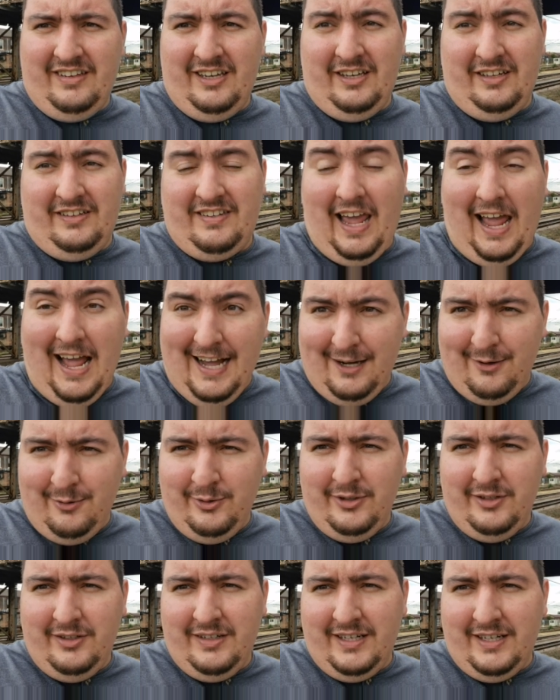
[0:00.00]

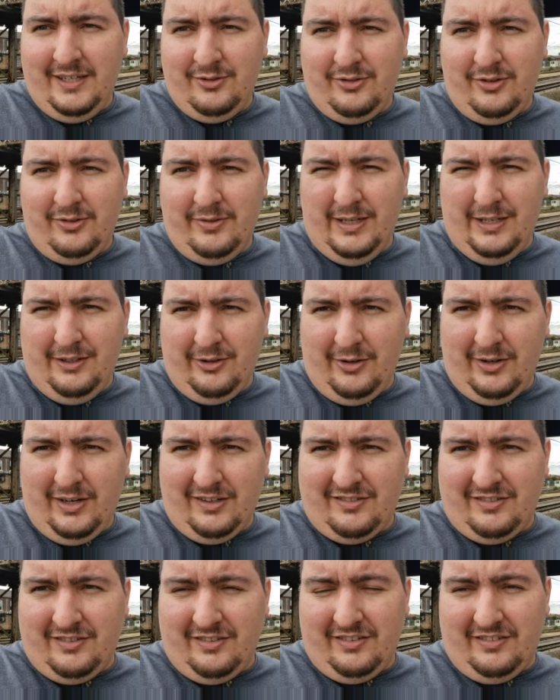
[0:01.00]
town now. Sorry,
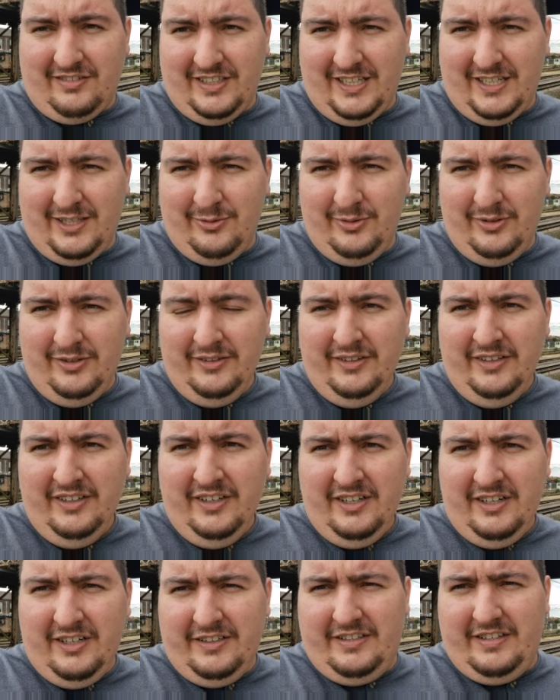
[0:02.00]
Doncaster's a town.
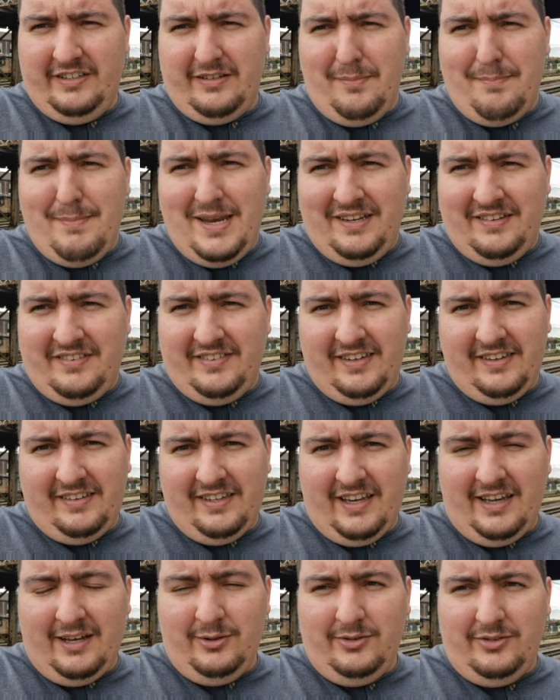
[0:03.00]
This is a Minster
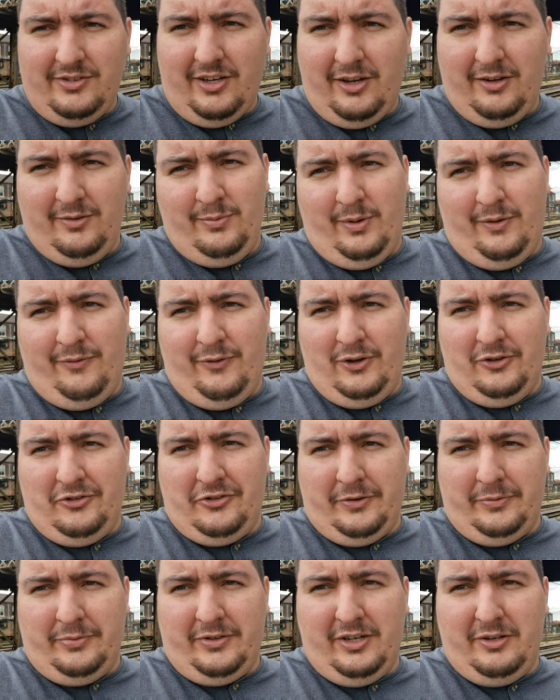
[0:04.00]
town, so my first
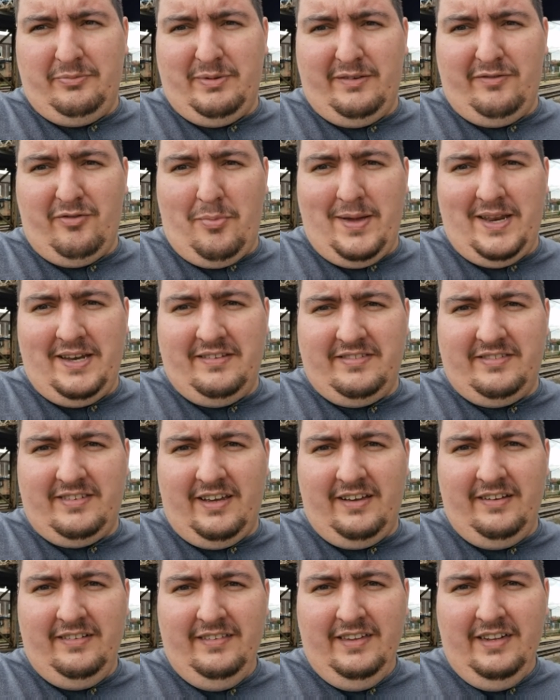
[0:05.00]
stop's going to be the
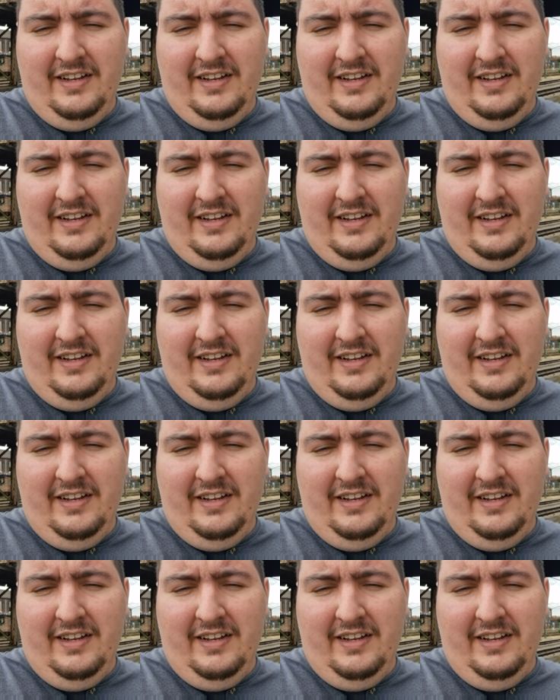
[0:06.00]
Minster.